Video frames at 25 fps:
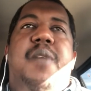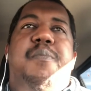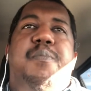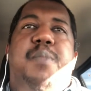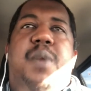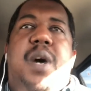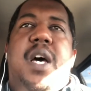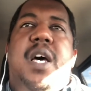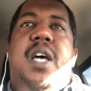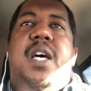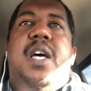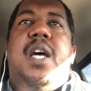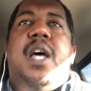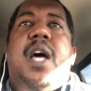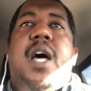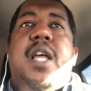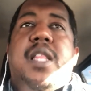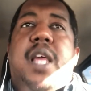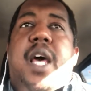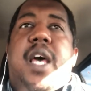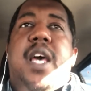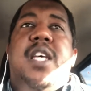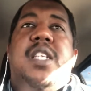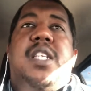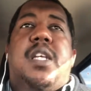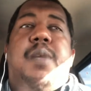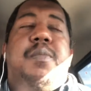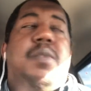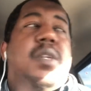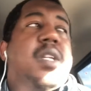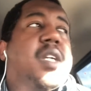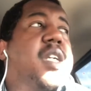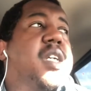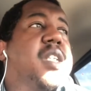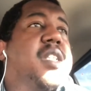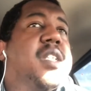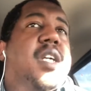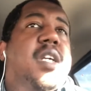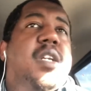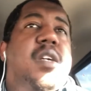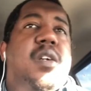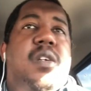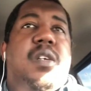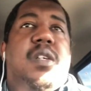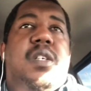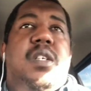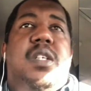But that is something to consider.